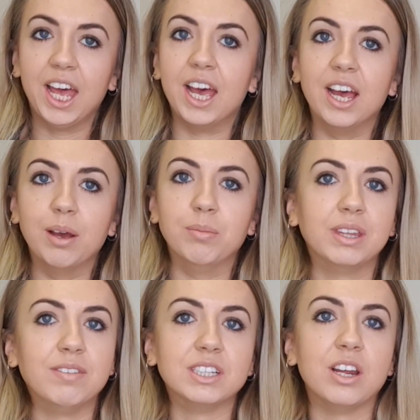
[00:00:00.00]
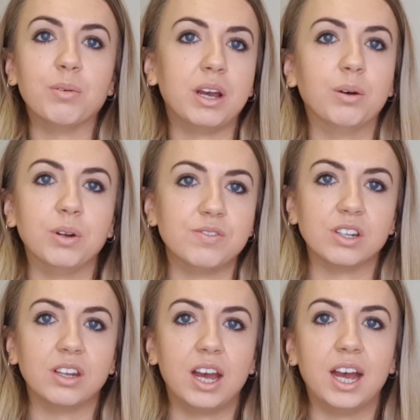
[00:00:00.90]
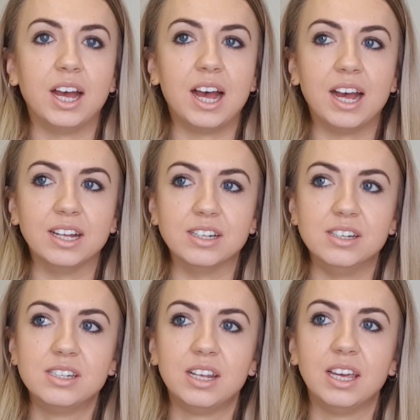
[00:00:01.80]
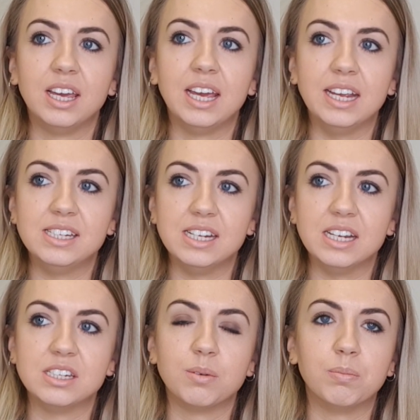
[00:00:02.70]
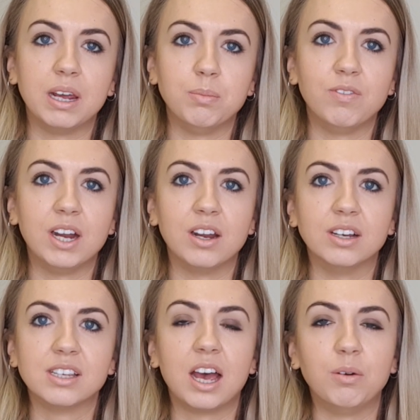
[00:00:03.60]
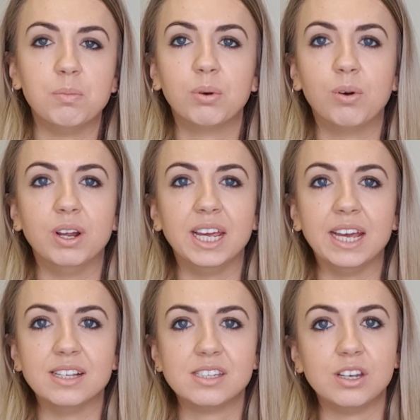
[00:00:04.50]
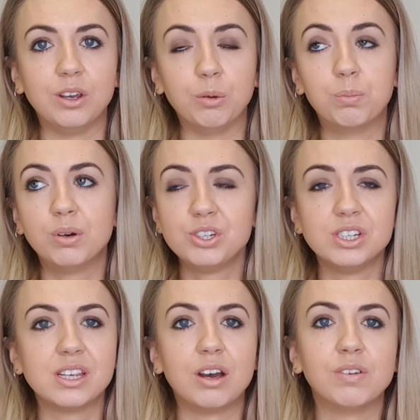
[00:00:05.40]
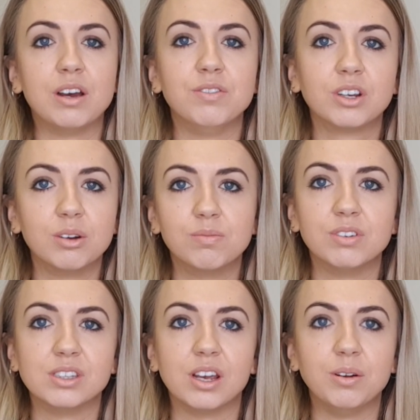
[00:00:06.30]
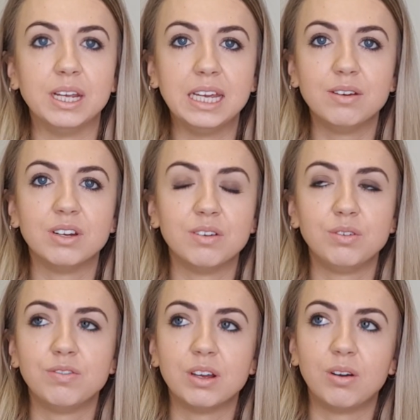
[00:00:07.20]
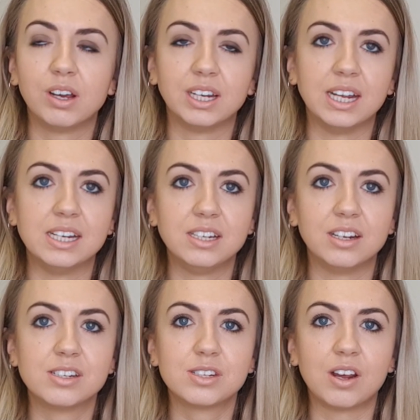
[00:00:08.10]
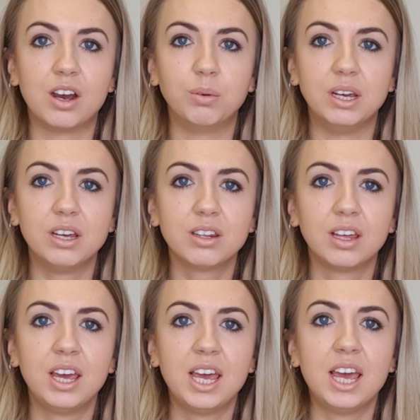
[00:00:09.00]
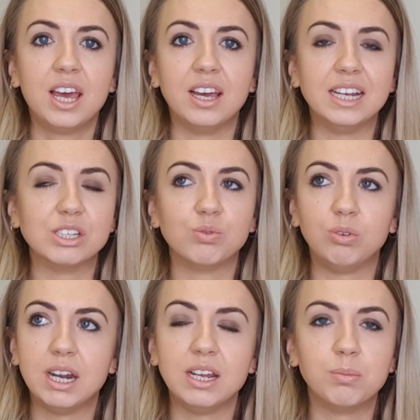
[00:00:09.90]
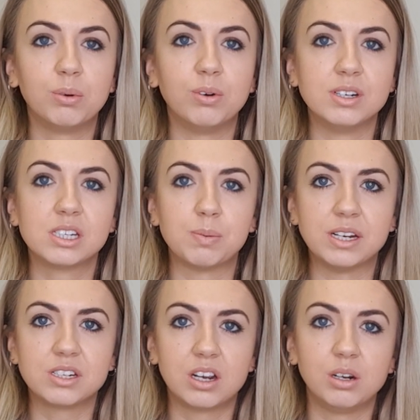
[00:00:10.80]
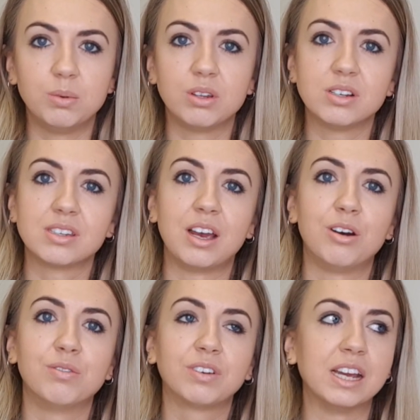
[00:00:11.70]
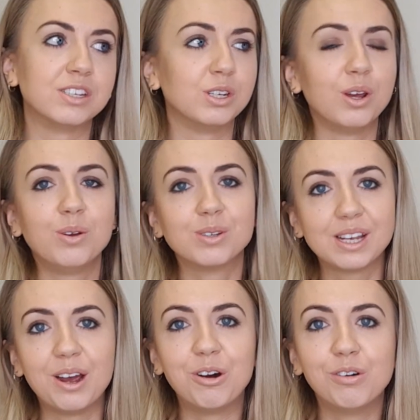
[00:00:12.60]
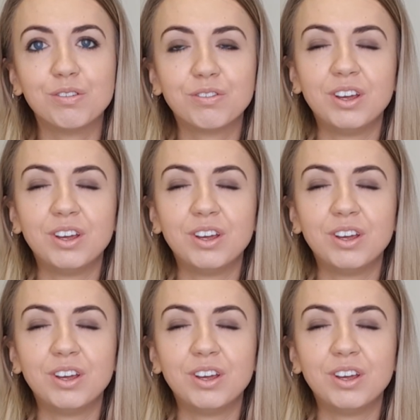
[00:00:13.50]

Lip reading: add? There is no way I would have done that, and it did make me realise how important it is to push yourself out of your comfort zone, even if you feel like an idiot to start with. It's really important to spend time with yourself, get to know yourself,